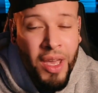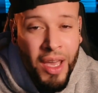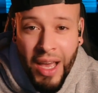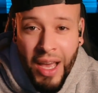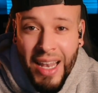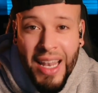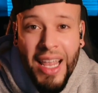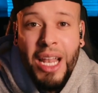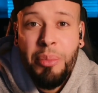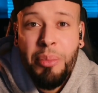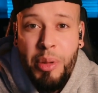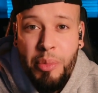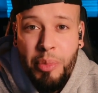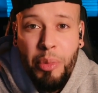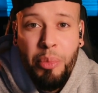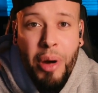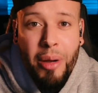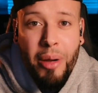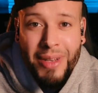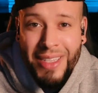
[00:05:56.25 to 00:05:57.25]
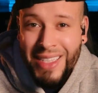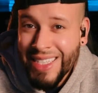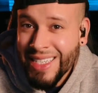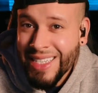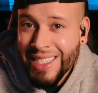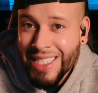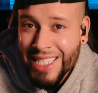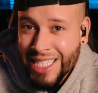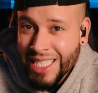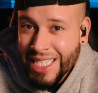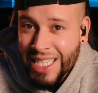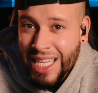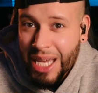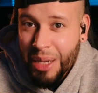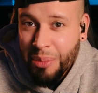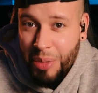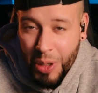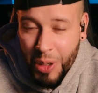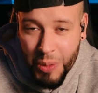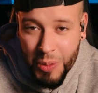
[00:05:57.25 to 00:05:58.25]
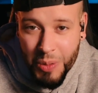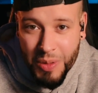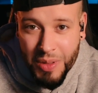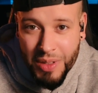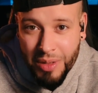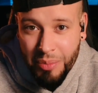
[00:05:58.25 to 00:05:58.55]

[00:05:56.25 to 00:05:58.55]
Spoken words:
A lot of people probably didn't see that post.